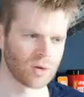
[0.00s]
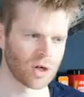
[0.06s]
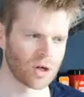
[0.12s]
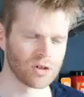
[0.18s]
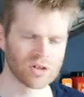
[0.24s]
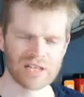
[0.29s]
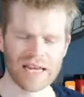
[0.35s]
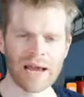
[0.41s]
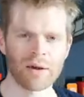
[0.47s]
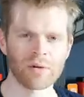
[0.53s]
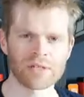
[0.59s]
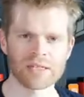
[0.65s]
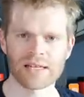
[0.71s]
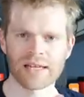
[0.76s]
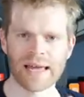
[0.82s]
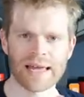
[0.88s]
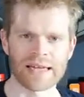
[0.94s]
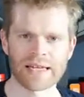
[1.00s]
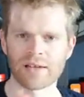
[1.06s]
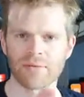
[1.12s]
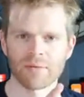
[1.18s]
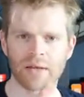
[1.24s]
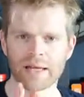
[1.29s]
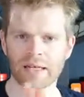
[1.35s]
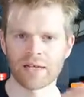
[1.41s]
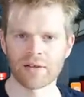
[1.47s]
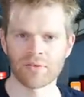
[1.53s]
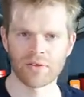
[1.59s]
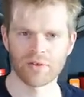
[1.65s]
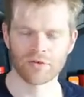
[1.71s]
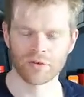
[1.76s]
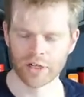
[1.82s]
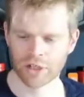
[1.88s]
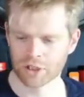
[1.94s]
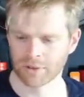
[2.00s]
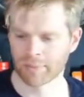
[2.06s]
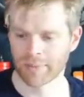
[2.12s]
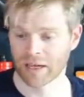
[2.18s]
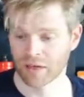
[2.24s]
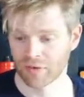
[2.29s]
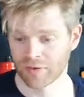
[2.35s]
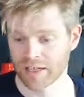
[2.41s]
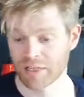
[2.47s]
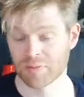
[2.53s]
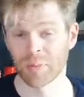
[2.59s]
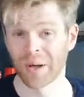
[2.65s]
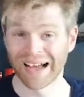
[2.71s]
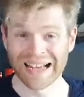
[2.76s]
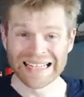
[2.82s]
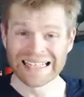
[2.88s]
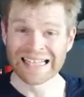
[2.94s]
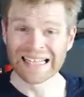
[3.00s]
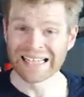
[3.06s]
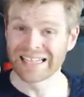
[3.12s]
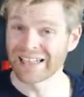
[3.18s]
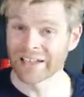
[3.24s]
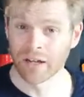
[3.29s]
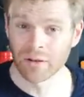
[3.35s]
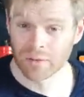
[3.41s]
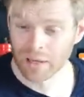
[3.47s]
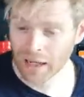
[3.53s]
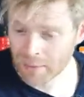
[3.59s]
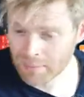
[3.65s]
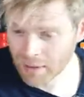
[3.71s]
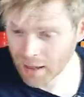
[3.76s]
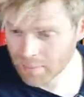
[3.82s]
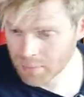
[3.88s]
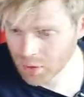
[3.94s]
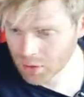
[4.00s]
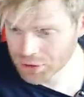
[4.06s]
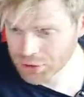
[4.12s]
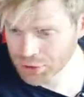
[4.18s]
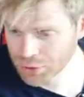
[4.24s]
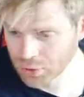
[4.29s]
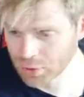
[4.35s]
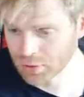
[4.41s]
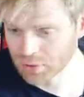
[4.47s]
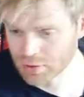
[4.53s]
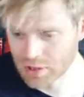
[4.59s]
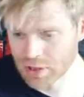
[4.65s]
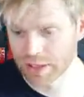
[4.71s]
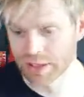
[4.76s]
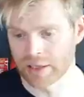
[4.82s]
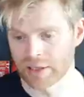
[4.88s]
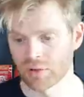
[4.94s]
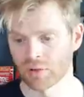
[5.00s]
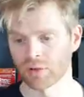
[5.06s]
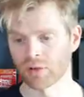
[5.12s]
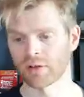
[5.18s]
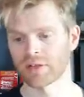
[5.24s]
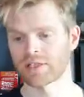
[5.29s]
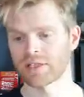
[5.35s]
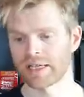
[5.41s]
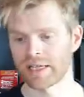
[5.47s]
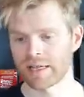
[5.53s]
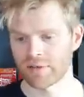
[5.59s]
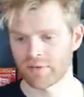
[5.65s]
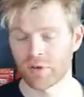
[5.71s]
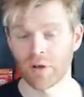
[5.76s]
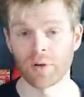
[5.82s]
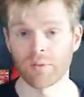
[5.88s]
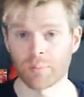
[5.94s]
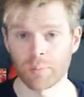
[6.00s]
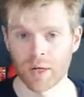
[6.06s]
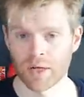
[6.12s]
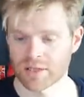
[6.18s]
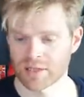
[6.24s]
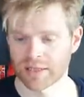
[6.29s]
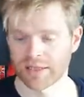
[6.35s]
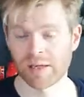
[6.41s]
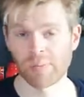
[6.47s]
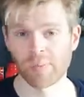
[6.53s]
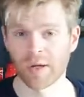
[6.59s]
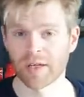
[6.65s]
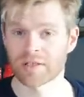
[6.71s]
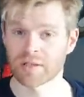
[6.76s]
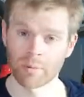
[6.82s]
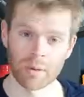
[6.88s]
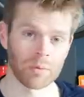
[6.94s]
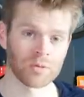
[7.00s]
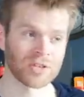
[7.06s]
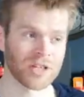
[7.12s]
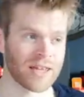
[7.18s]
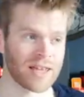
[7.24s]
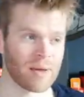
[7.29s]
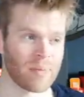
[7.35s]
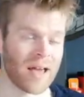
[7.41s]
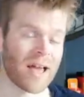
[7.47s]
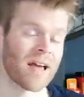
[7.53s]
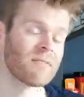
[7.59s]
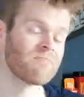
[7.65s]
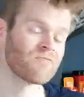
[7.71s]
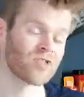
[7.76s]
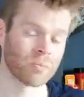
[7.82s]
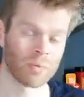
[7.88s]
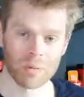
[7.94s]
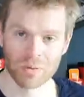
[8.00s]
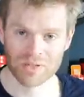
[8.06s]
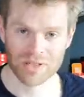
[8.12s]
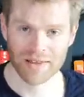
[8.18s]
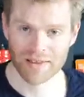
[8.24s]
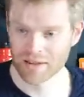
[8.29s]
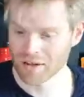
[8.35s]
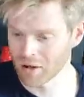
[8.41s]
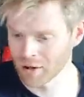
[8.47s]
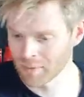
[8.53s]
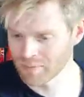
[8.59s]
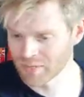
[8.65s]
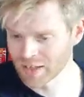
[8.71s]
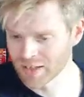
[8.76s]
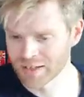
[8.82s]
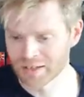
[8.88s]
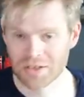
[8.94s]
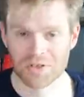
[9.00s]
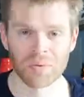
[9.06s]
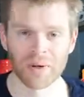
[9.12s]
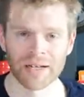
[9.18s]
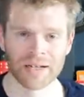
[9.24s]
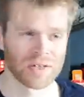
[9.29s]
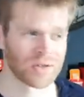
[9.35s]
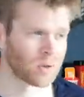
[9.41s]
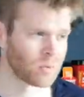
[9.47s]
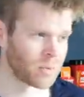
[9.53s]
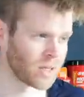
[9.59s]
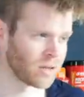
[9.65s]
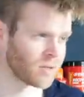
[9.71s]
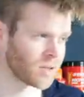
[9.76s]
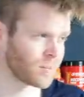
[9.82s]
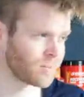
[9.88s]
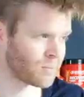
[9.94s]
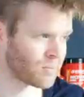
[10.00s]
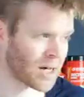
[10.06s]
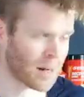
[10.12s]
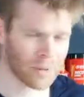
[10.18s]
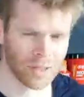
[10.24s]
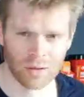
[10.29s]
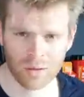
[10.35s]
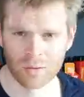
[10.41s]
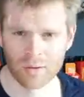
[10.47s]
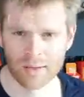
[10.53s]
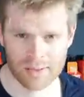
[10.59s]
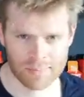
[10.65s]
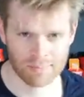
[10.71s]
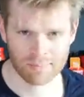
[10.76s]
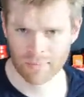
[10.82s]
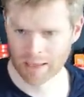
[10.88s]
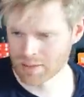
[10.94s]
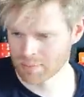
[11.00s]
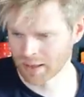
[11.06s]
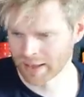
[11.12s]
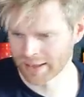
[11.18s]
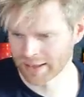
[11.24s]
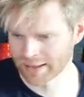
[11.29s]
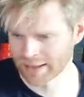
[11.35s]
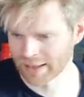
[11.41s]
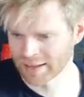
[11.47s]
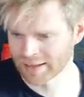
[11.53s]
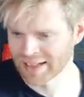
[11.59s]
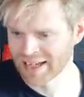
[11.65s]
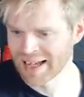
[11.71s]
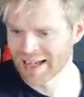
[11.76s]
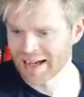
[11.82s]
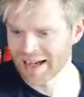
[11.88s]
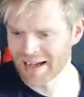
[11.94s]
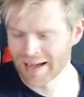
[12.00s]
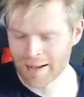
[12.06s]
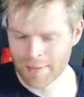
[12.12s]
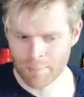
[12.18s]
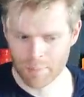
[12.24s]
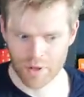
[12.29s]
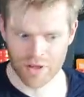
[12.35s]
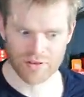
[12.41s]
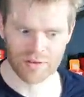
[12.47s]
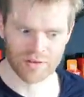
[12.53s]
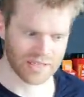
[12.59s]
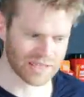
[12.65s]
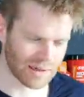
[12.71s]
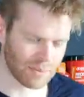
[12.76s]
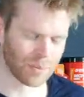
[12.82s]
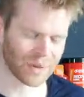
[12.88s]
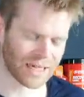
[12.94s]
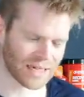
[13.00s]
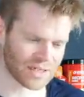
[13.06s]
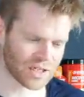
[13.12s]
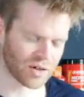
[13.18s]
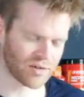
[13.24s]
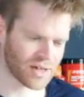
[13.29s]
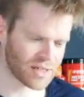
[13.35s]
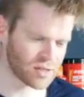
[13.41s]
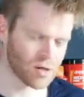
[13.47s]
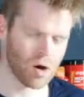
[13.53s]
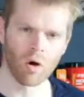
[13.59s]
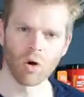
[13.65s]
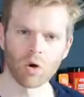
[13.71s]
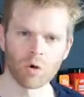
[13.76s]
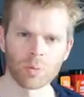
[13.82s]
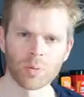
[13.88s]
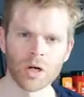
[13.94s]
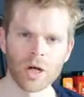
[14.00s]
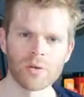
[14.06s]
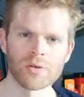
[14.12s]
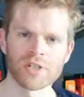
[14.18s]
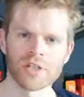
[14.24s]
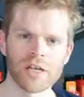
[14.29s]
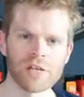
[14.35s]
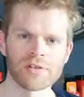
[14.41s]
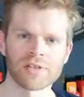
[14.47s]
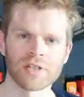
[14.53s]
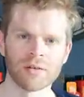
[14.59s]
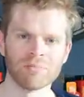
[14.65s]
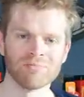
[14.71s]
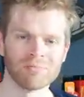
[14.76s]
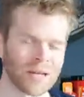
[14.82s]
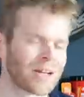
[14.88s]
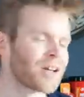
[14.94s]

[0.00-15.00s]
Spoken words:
cuts out any of the friction benefits. But, you know, I'm not sure, in all honesty, for personally, but some people say they're better, some people say they're not. Just went into a bit of a rabbit hole at explaining that. But the simple answer is not all pros use them,